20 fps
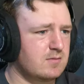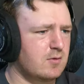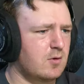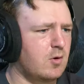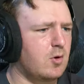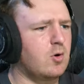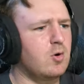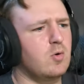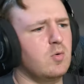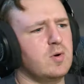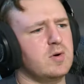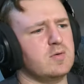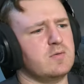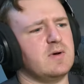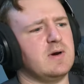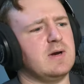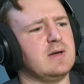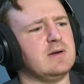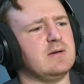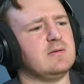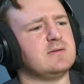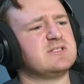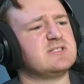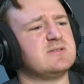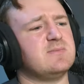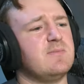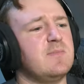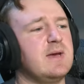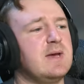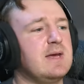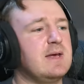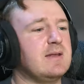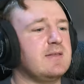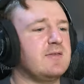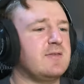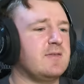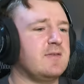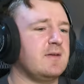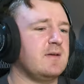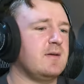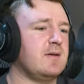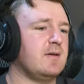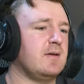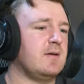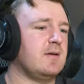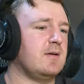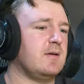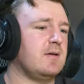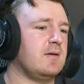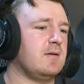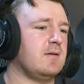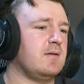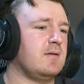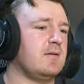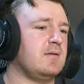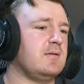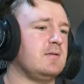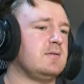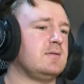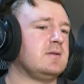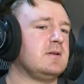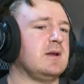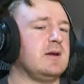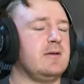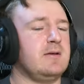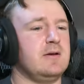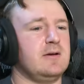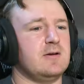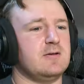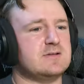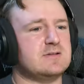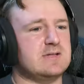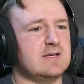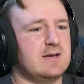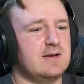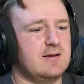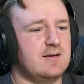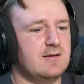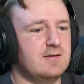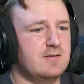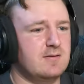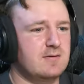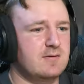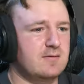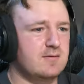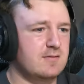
Oh, what a run. Smith. There you go, Sandin.